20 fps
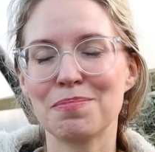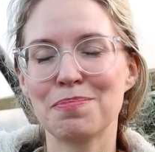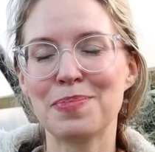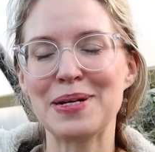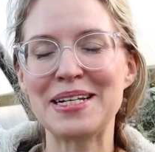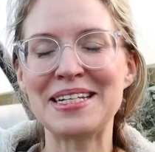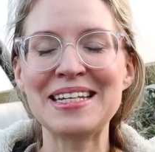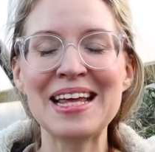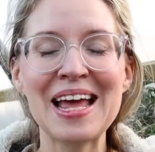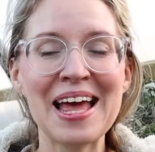
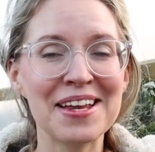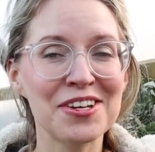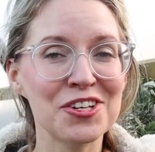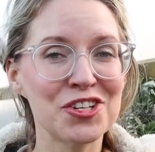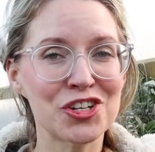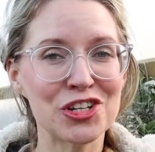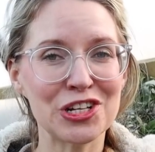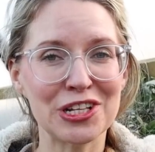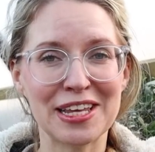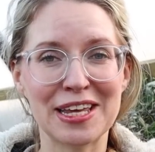
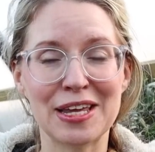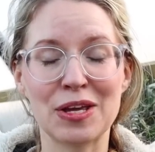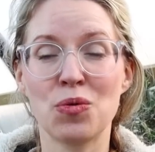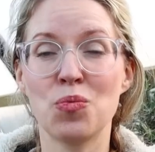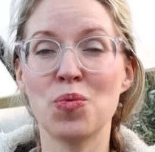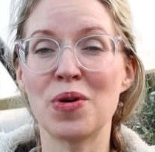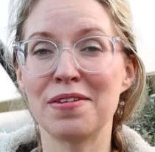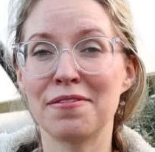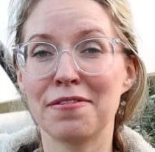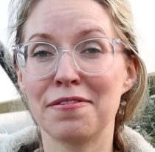Potentially
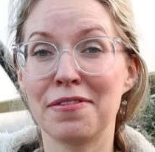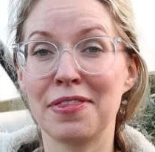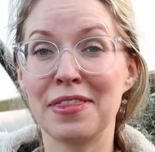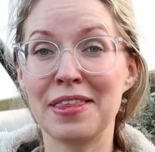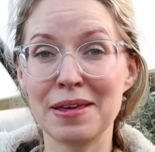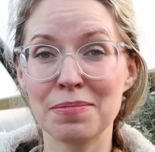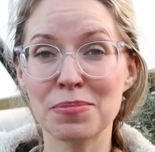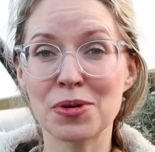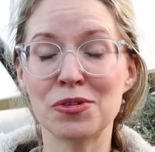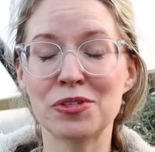one of
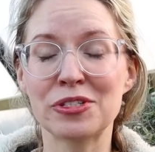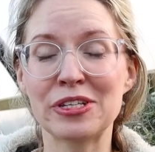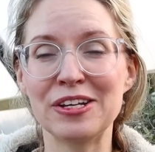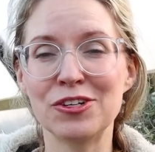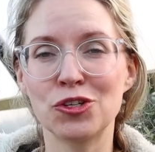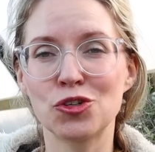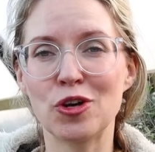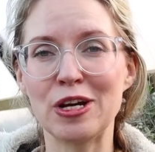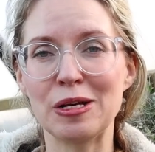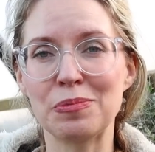the most
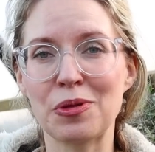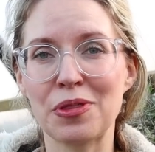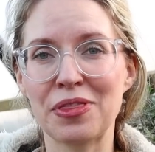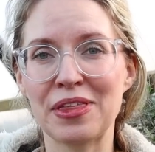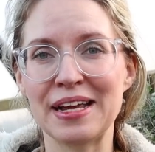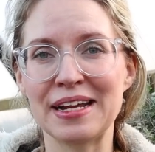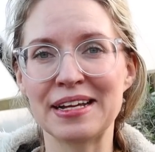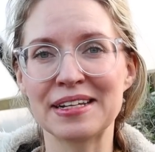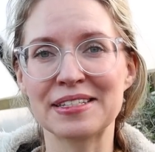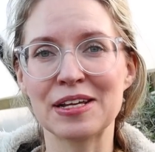enjoyable
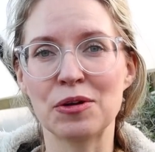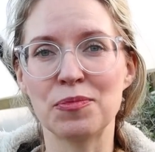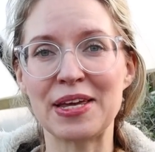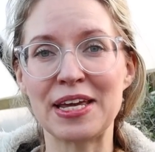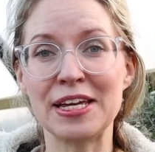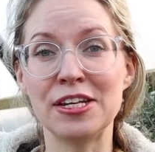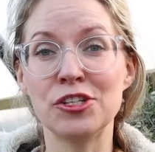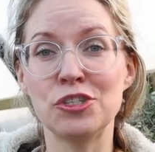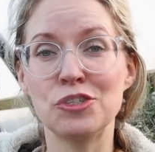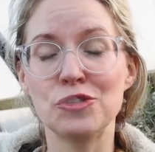things that we
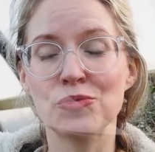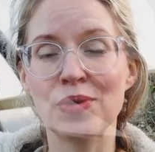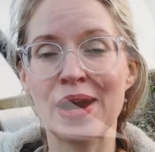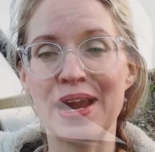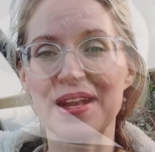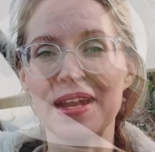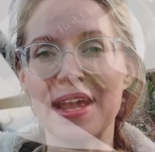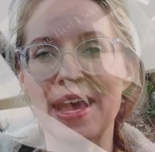can do right